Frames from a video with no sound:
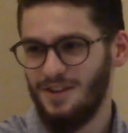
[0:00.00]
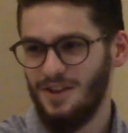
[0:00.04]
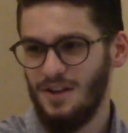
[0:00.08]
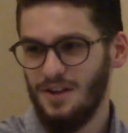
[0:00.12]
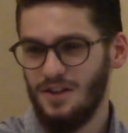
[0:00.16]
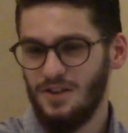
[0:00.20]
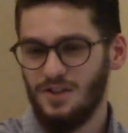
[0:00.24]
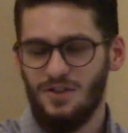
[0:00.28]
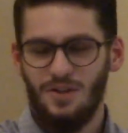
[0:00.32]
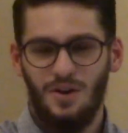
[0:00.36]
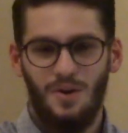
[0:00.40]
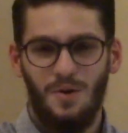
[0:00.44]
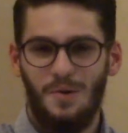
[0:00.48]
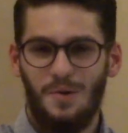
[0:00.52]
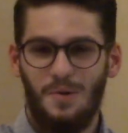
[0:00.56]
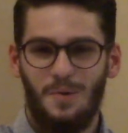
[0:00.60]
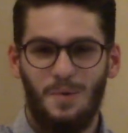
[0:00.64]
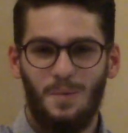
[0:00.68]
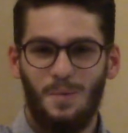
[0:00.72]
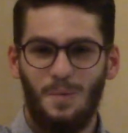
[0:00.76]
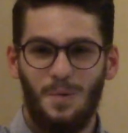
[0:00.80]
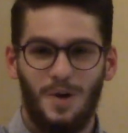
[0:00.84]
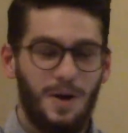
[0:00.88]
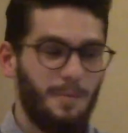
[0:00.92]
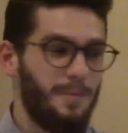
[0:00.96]
So
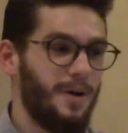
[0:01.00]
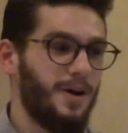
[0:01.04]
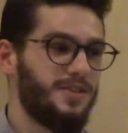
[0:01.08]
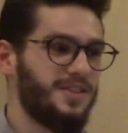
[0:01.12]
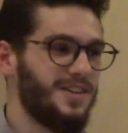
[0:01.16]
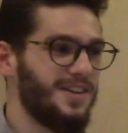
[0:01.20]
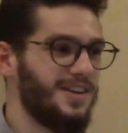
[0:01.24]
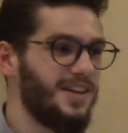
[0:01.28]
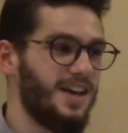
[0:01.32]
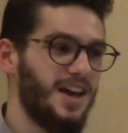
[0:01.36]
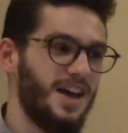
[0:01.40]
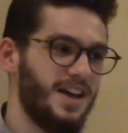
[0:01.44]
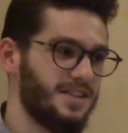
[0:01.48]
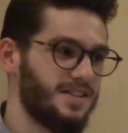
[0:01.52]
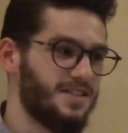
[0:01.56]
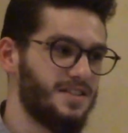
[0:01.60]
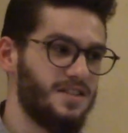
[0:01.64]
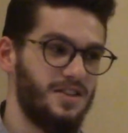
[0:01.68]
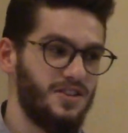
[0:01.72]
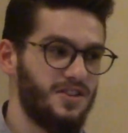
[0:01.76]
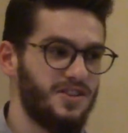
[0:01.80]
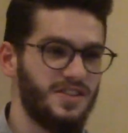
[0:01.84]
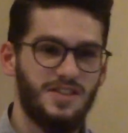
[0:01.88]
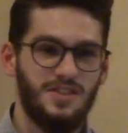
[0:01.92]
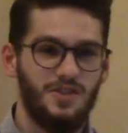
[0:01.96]
what about Ilyas?
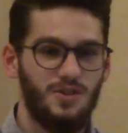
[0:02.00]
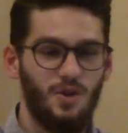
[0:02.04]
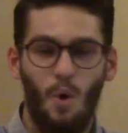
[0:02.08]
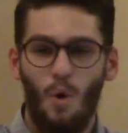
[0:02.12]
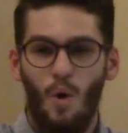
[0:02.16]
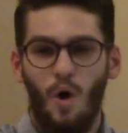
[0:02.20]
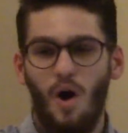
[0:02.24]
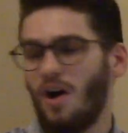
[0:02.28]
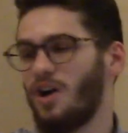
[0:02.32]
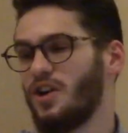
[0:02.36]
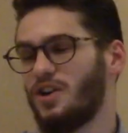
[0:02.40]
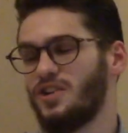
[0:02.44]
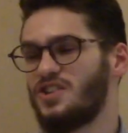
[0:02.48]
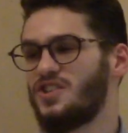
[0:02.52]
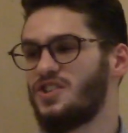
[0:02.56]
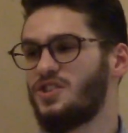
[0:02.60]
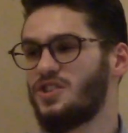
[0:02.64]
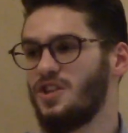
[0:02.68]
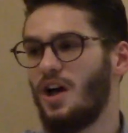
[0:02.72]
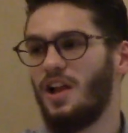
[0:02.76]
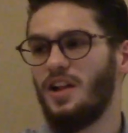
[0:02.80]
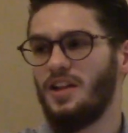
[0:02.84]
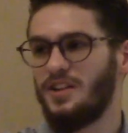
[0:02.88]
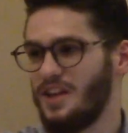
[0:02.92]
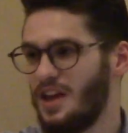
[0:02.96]
There is no hard,
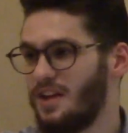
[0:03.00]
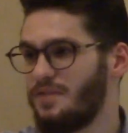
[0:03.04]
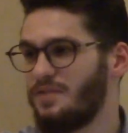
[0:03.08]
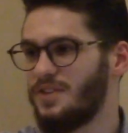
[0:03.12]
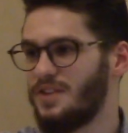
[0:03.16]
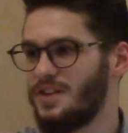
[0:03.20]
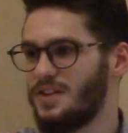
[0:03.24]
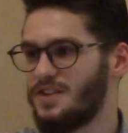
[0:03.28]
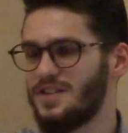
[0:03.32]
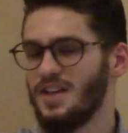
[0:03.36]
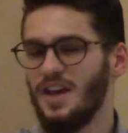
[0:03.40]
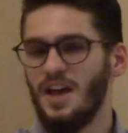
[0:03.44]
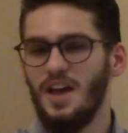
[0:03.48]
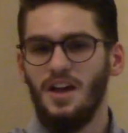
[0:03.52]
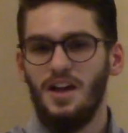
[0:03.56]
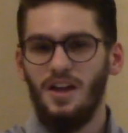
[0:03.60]
solid evidence.